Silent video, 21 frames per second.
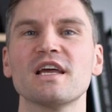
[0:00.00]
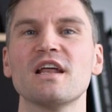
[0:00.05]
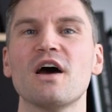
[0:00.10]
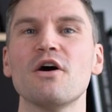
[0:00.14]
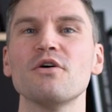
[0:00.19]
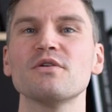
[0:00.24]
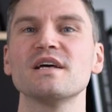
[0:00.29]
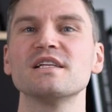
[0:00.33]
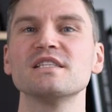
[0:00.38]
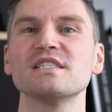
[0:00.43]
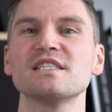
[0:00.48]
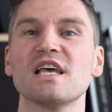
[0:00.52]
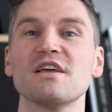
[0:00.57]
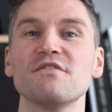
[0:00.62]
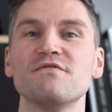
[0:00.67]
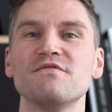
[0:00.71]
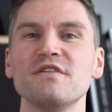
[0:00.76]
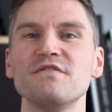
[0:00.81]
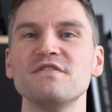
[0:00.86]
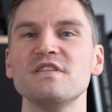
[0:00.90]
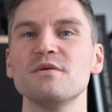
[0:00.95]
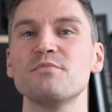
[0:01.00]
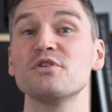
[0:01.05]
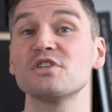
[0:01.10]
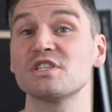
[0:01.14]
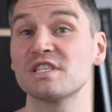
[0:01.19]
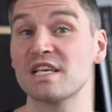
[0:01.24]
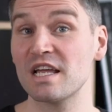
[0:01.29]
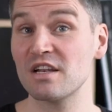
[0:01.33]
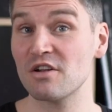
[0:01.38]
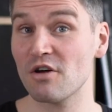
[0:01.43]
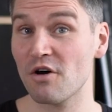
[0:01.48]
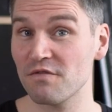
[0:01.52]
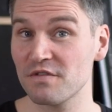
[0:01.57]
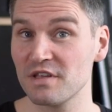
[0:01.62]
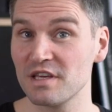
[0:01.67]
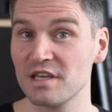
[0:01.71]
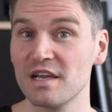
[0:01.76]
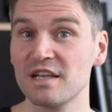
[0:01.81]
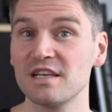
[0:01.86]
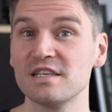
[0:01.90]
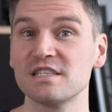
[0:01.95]
it out and save 50% of the
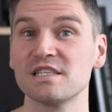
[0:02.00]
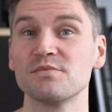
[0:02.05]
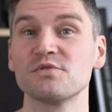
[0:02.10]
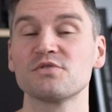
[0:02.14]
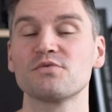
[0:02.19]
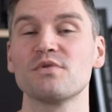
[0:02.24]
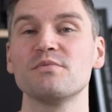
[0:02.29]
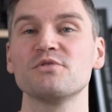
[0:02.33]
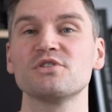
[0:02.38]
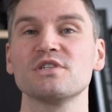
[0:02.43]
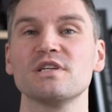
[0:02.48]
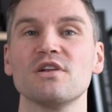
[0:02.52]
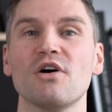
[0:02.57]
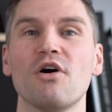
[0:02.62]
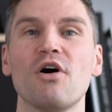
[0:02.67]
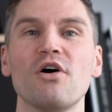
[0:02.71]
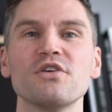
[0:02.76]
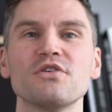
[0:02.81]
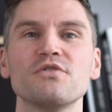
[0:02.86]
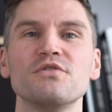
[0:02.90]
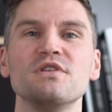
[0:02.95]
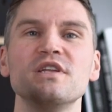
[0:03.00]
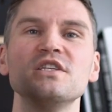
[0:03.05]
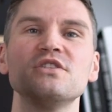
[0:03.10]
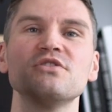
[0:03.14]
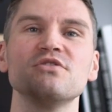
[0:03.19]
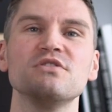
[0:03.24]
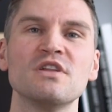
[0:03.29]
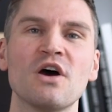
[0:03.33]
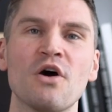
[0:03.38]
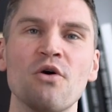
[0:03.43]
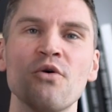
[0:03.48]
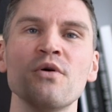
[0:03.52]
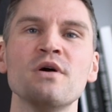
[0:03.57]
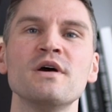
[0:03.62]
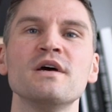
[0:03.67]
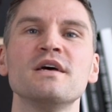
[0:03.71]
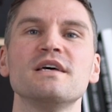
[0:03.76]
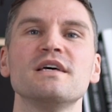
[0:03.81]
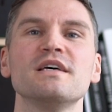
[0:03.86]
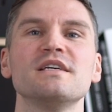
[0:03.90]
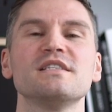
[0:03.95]
yearly subscription. All you need to know
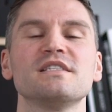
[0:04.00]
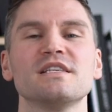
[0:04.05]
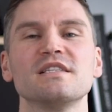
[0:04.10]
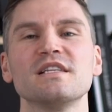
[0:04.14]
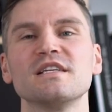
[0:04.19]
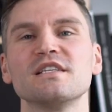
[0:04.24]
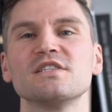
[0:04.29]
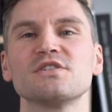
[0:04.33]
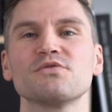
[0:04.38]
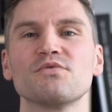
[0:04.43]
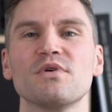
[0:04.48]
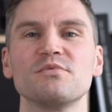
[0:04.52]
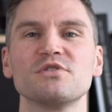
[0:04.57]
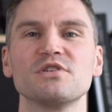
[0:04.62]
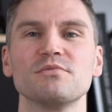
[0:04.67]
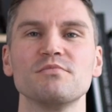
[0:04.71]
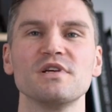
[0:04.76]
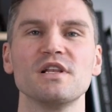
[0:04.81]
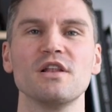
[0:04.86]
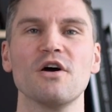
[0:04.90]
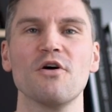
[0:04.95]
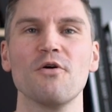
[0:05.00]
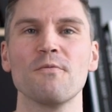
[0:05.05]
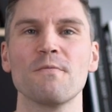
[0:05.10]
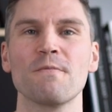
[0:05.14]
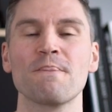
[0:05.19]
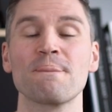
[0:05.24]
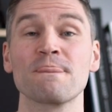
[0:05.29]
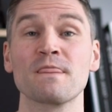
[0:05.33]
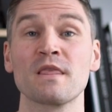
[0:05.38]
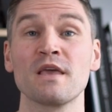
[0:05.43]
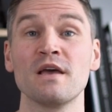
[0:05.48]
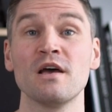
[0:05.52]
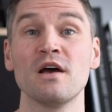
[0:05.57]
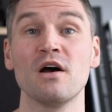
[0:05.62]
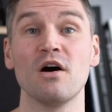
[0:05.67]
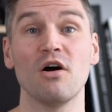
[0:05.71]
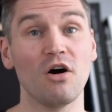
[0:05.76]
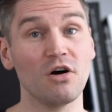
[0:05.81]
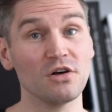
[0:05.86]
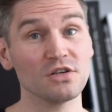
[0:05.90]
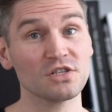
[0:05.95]
is in the description below.
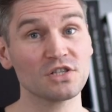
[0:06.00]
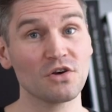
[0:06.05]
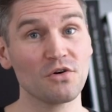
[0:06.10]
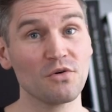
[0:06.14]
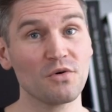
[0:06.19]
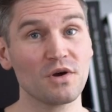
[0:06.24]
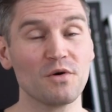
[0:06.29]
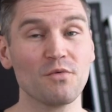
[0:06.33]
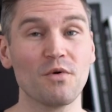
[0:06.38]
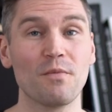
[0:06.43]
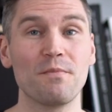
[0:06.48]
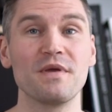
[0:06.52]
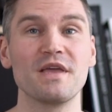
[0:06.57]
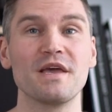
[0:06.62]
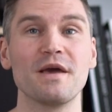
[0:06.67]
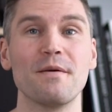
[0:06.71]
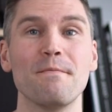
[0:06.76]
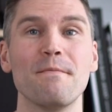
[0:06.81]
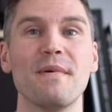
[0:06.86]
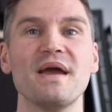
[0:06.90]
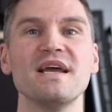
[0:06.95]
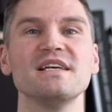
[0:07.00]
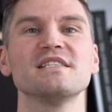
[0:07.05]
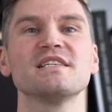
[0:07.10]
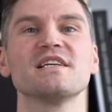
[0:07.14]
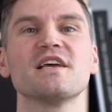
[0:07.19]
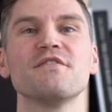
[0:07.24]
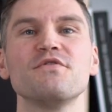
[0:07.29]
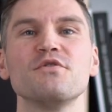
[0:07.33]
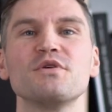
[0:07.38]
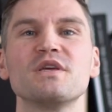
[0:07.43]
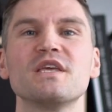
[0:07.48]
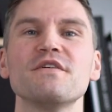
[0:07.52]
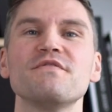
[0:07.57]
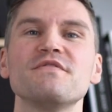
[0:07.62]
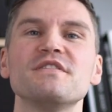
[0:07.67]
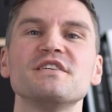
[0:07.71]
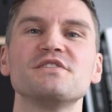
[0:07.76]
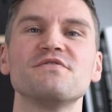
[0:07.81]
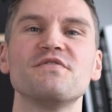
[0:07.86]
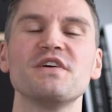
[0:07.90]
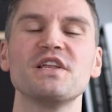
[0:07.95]
Also, it would be amazing if you give
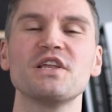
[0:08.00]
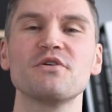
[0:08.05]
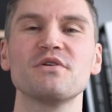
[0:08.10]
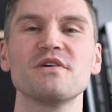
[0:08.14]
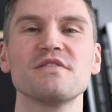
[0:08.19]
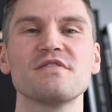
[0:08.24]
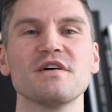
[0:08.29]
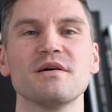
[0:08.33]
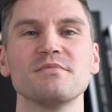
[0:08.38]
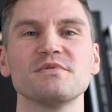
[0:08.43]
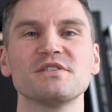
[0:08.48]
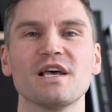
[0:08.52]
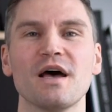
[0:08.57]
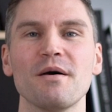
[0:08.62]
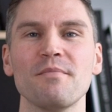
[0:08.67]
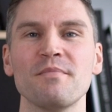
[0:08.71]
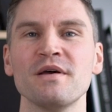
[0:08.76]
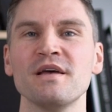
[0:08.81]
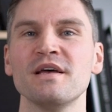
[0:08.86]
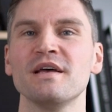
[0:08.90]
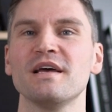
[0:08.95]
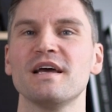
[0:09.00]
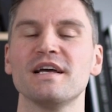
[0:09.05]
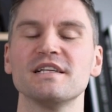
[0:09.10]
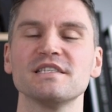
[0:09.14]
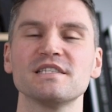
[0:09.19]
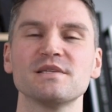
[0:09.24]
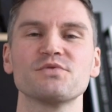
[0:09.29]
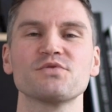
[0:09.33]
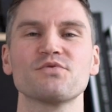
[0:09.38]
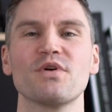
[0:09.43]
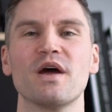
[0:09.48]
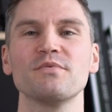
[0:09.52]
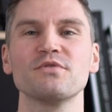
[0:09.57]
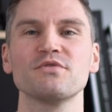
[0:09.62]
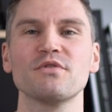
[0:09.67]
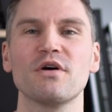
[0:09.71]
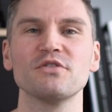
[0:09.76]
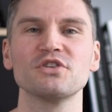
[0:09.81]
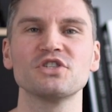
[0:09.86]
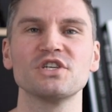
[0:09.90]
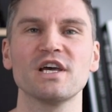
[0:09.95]
this video a thumbs up and subscribe to
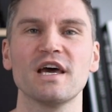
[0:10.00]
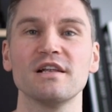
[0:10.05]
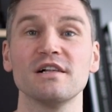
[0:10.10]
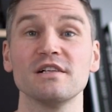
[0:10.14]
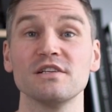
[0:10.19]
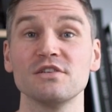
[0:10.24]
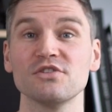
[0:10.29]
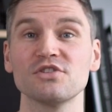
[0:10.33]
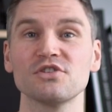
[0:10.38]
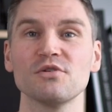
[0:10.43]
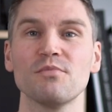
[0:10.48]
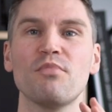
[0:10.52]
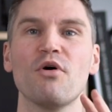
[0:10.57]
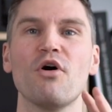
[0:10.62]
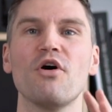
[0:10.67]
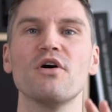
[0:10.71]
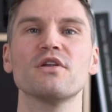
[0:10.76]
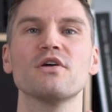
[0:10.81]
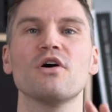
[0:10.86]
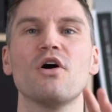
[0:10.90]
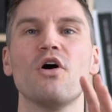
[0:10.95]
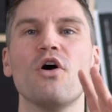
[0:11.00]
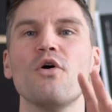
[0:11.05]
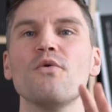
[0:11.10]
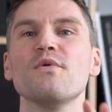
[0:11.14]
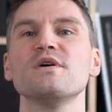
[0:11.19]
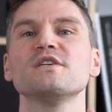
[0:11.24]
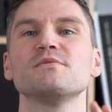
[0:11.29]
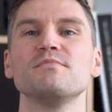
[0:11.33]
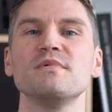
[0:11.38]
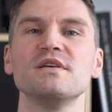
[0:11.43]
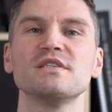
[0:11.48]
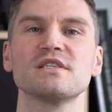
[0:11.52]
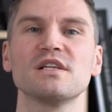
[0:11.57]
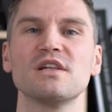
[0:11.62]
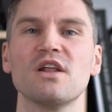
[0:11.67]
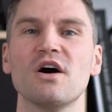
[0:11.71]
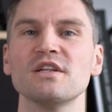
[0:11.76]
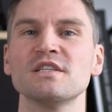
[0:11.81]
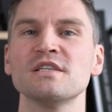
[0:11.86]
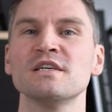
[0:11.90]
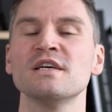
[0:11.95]
our channel. Your support always means a
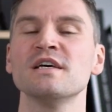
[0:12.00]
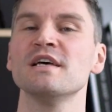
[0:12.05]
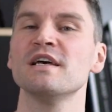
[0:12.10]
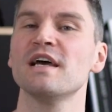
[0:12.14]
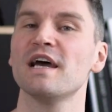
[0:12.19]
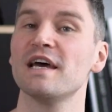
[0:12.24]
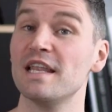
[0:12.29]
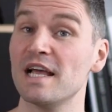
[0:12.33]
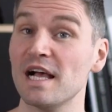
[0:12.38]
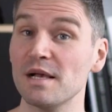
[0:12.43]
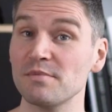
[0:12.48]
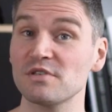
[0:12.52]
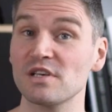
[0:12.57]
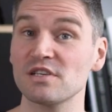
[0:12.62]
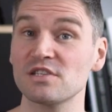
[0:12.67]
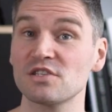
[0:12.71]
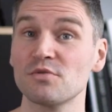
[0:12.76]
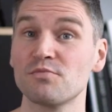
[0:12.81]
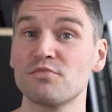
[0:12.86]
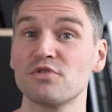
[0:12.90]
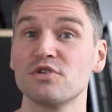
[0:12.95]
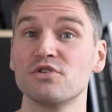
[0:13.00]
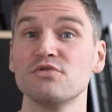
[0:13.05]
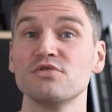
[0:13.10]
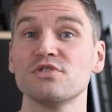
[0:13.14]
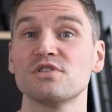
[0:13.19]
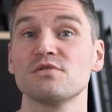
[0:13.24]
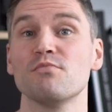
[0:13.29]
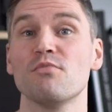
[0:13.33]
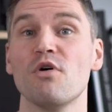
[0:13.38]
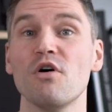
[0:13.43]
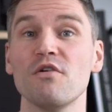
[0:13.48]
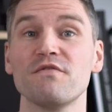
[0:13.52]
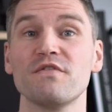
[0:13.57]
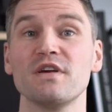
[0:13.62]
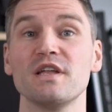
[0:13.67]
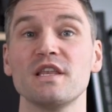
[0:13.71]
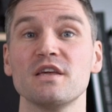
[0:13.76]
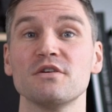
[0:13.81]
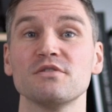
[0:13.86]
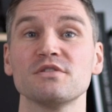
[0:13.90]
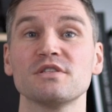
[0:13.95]
lot and helps us to produce more
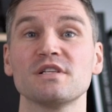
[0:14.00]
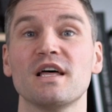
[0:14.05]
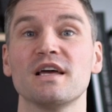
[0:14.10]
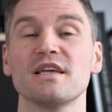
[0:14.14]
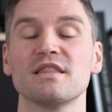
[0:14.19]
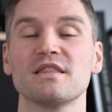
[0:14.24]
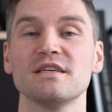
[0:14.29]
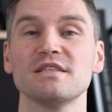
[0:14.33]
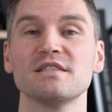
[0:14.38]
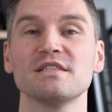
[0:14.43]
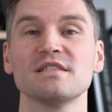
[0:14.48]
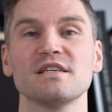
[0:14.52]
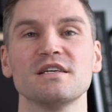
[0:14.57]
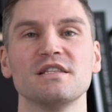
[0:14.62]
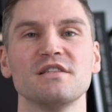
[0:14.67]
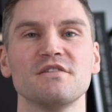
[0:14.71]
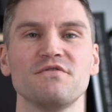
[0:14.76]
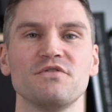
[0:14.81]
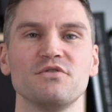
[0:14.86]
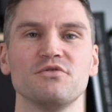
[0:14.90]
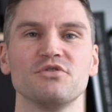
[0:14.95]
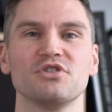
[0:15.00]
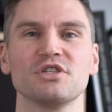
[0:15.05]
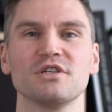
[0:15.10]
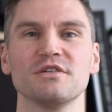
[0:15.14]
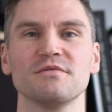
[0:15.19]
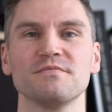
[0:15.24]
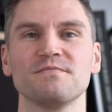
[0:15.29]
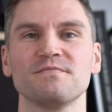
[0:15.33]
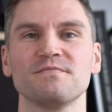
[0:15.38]
videos like this in the future.